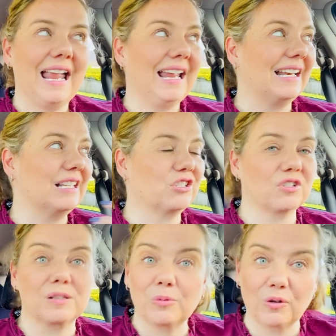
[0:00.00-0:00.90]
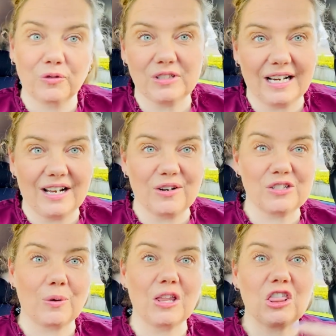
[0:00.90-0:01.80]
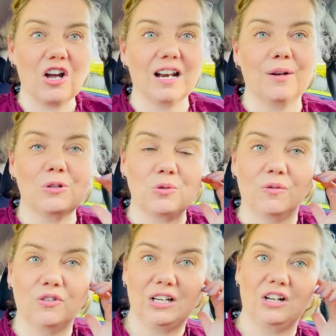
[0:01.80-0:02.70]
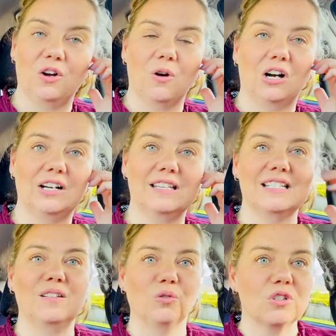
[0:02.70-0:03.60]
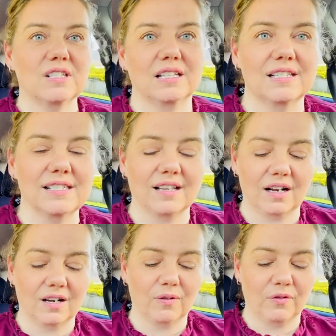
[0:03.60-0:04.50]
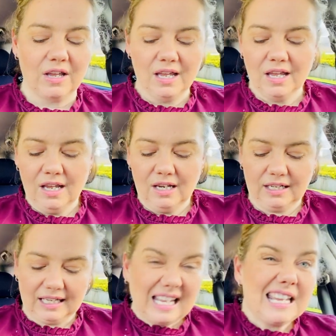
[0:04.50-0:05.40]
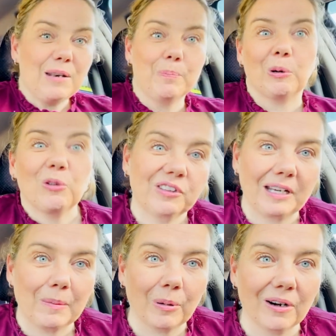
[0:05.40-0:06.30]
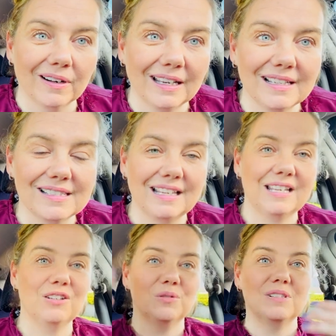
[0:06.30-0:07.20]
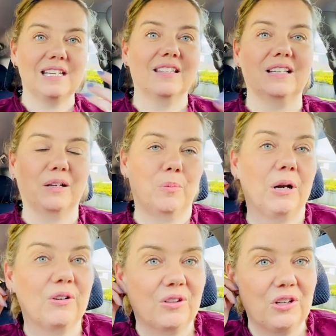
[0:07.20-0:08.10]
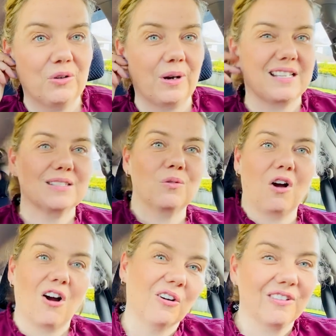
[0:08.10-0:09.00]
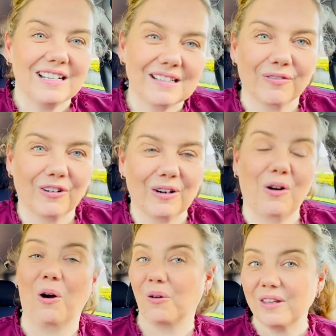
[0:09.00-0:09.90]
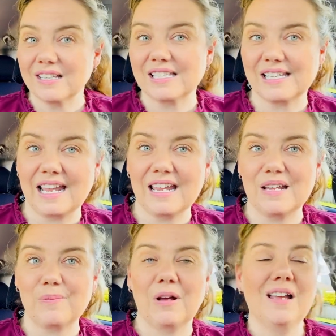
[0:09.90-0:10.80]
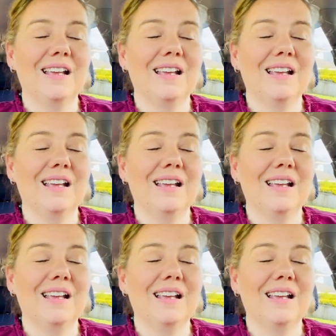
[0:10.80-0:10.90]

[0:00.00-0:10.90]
And it's just a beautiful day out. And so I thought I would do a video on the differences of kid birthday parties in New Zealand compared to the U S and are they different? Are they the same?